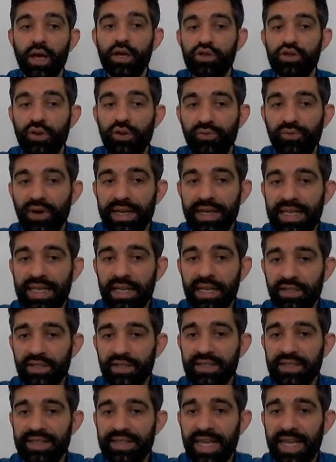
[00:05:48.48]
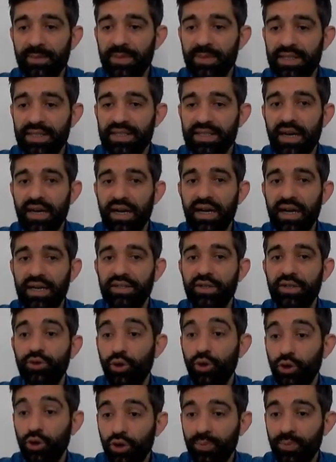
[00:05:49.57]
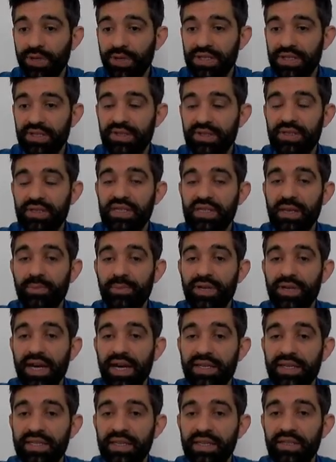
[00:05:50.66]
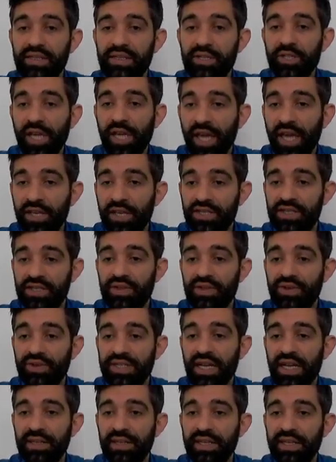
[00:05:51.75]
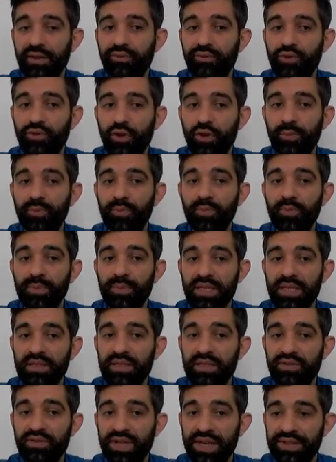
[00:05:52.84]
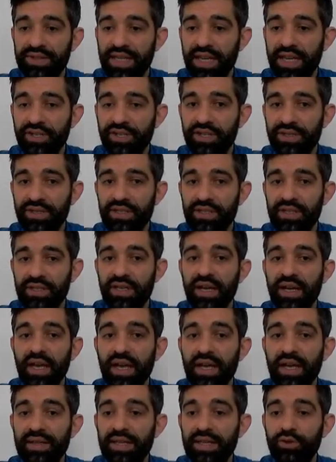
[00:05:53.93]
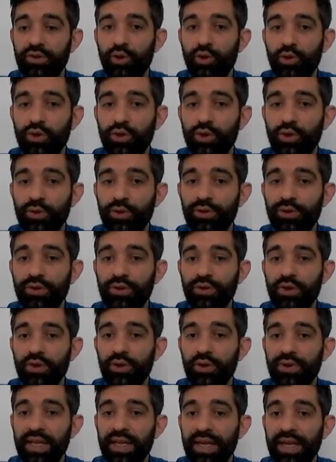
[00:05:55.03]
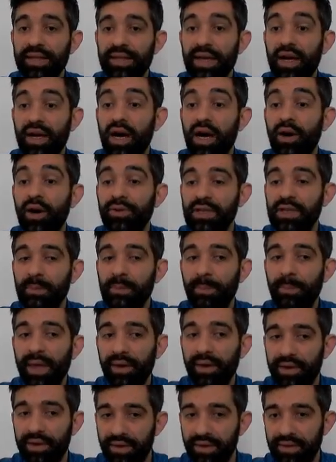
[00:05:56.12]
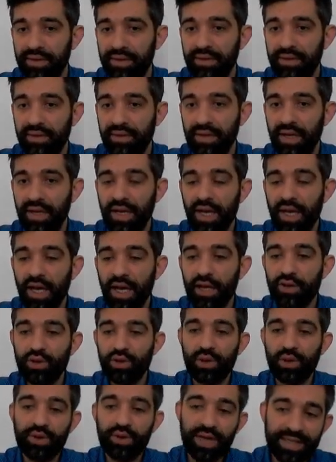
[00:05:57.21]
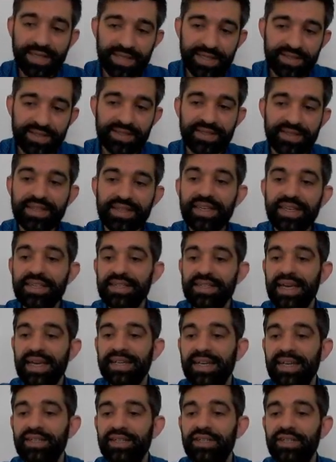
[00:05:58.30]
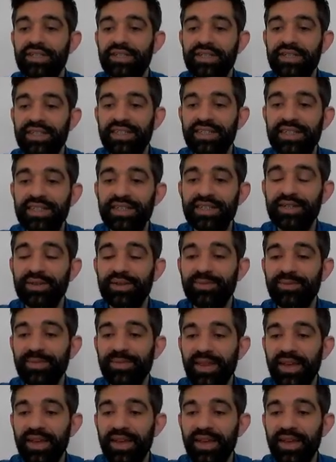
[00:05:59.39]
So financial statements are the documents summarizing the changes resulting from business transactions that occur during an accounting period. So credit is another